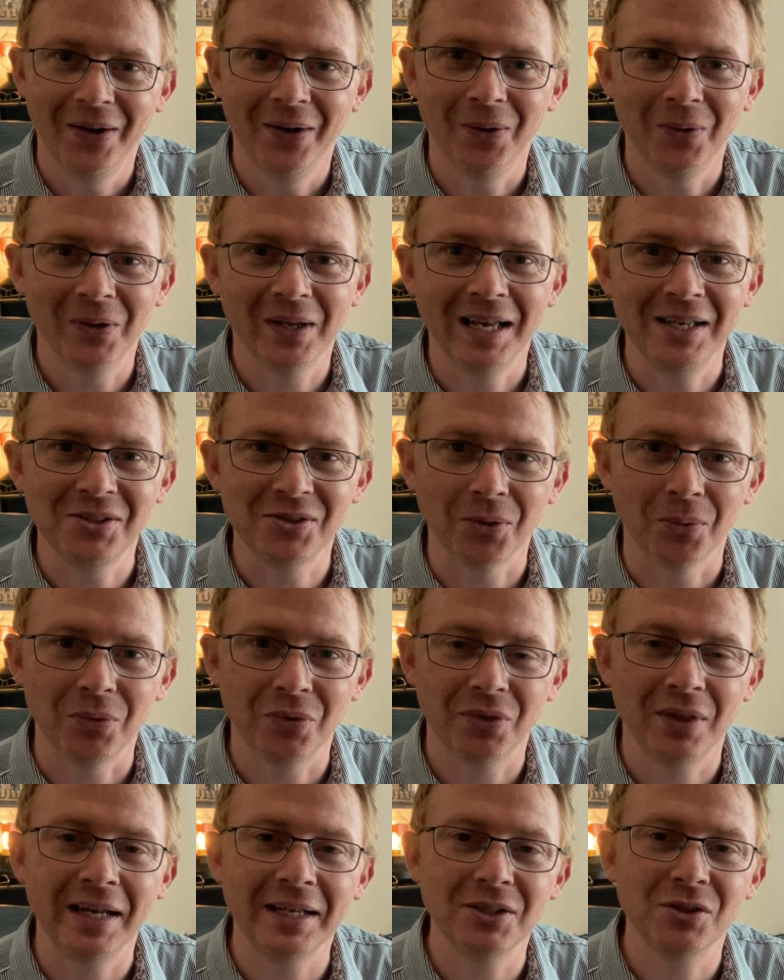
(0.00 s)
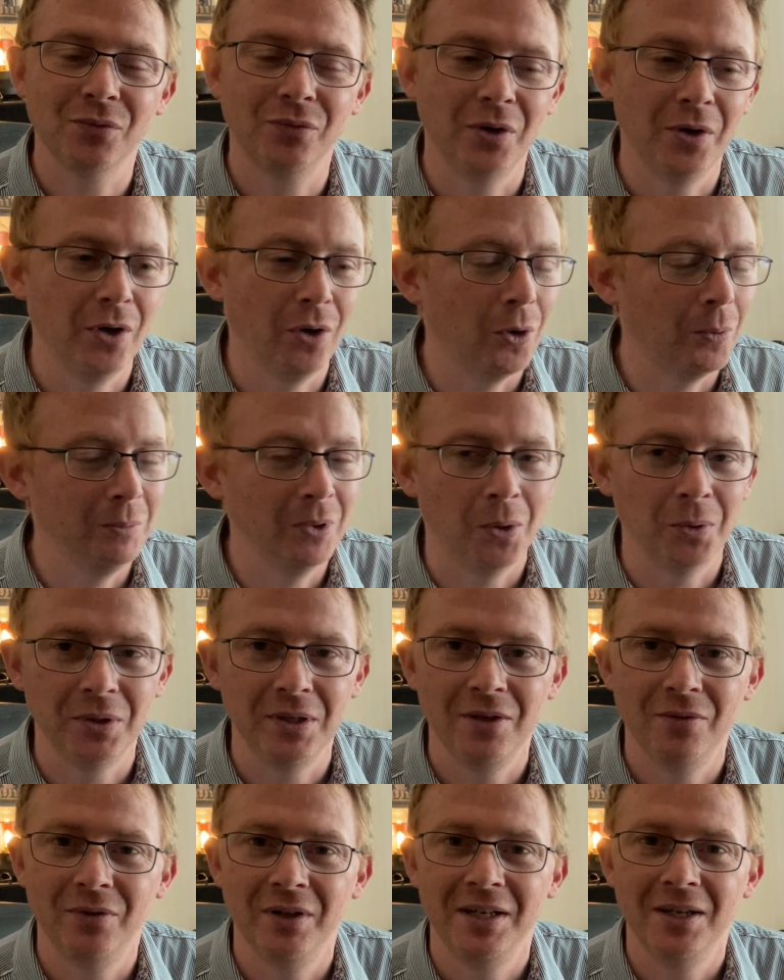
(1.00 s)
Okay, so thanks for
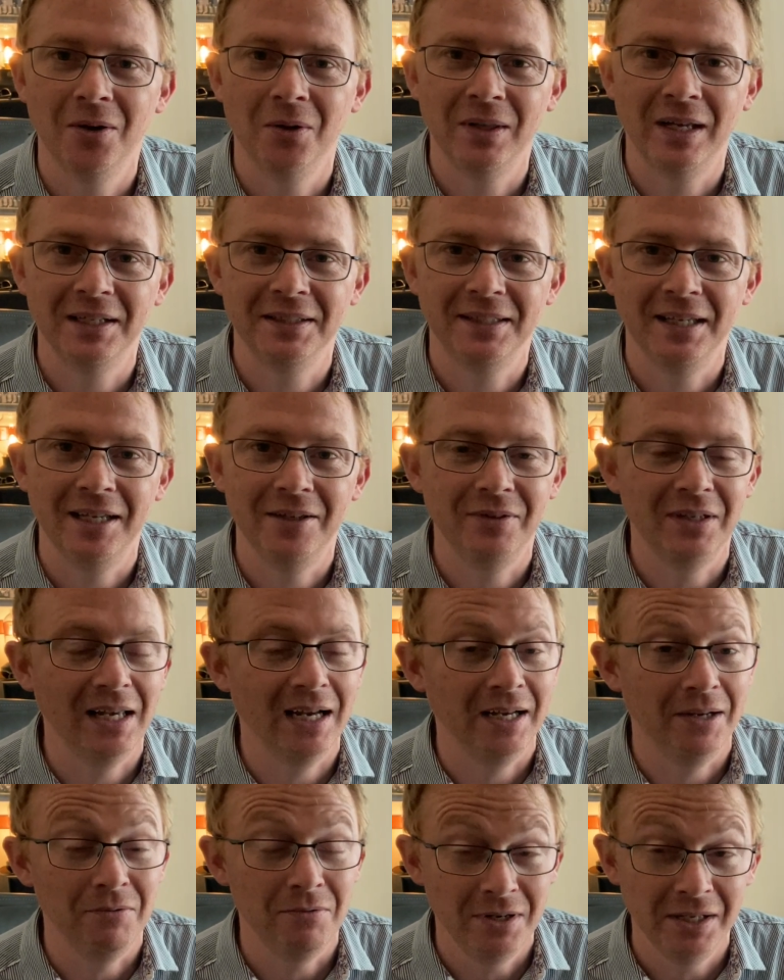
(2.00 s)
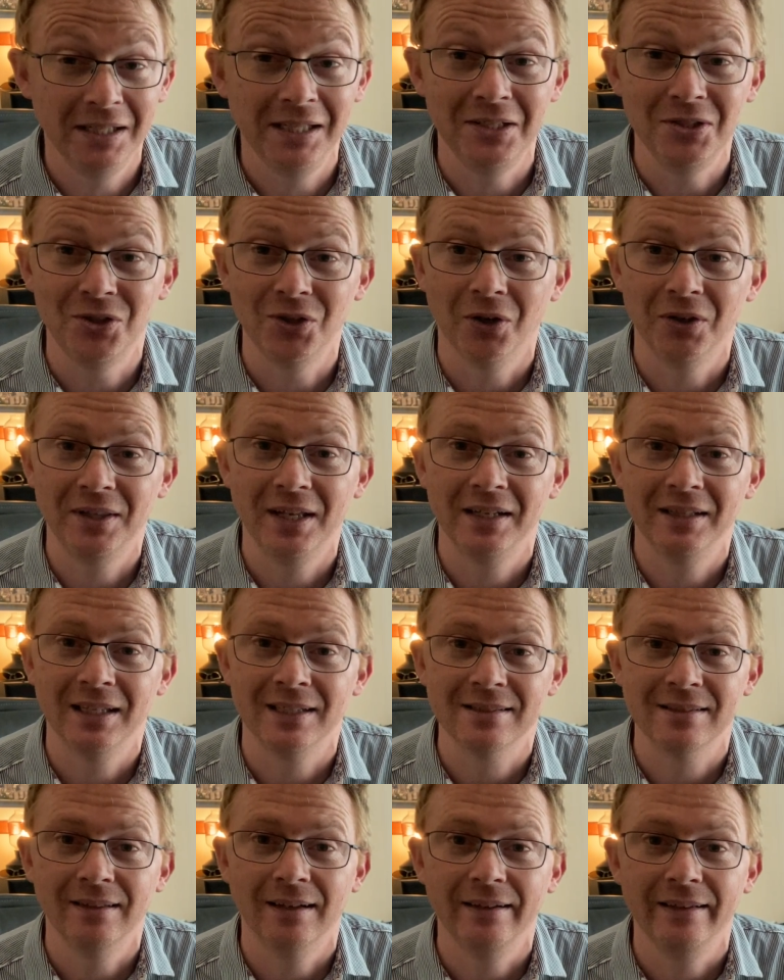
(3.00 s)
uploading your video, that David. I really enjoyed that
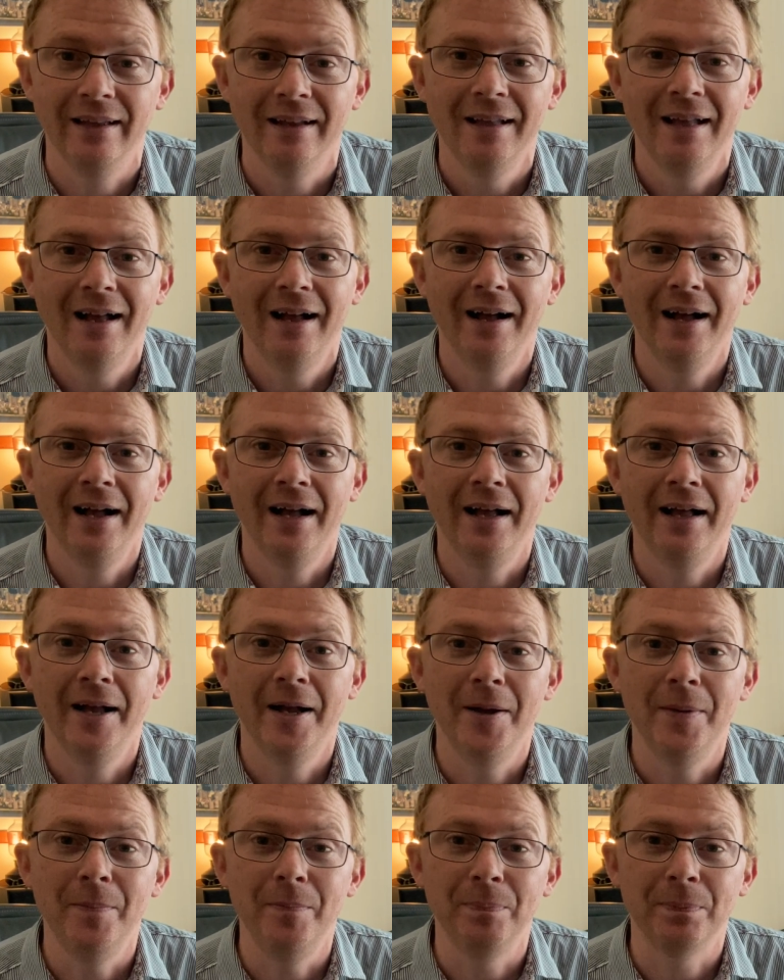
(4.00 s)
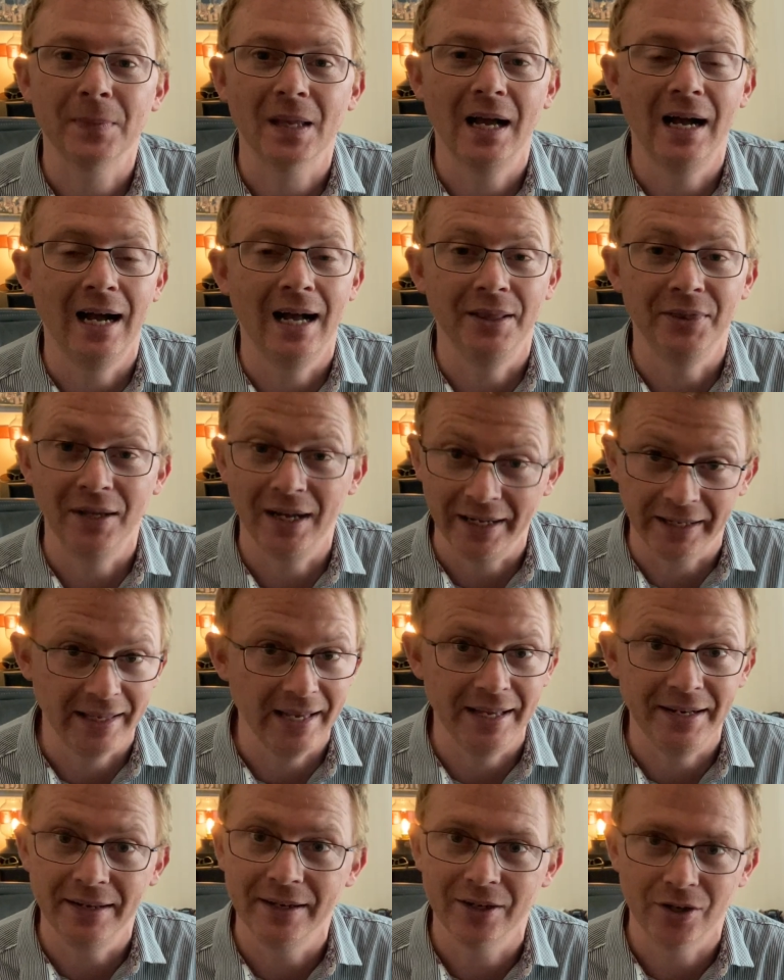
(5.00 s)
last night. And
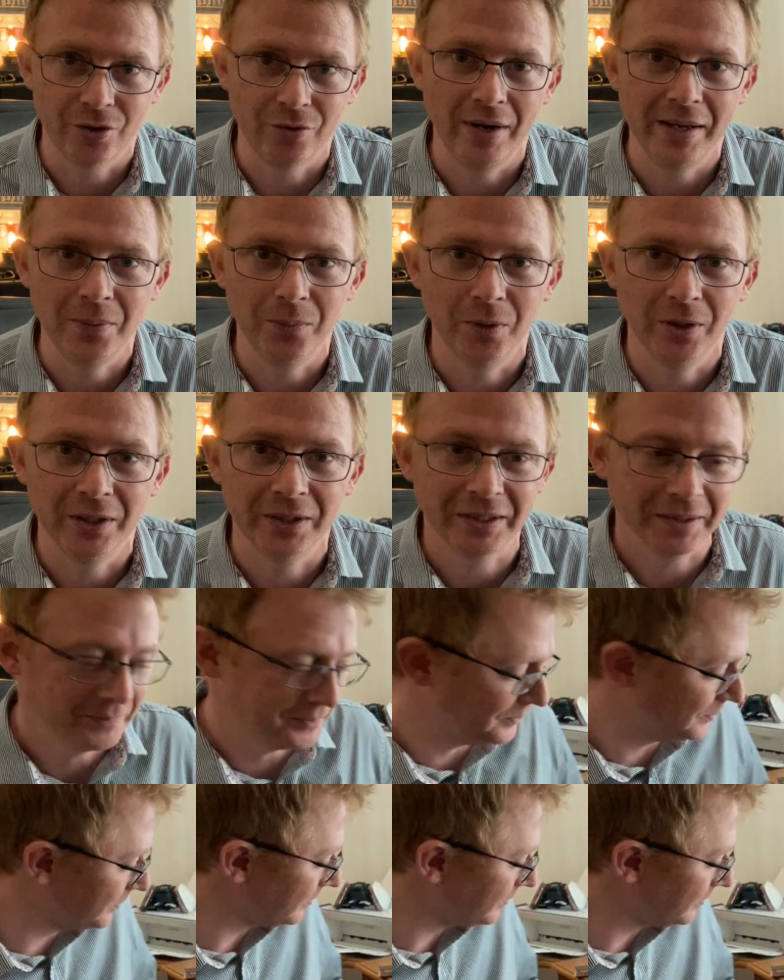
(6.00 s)
again, great work.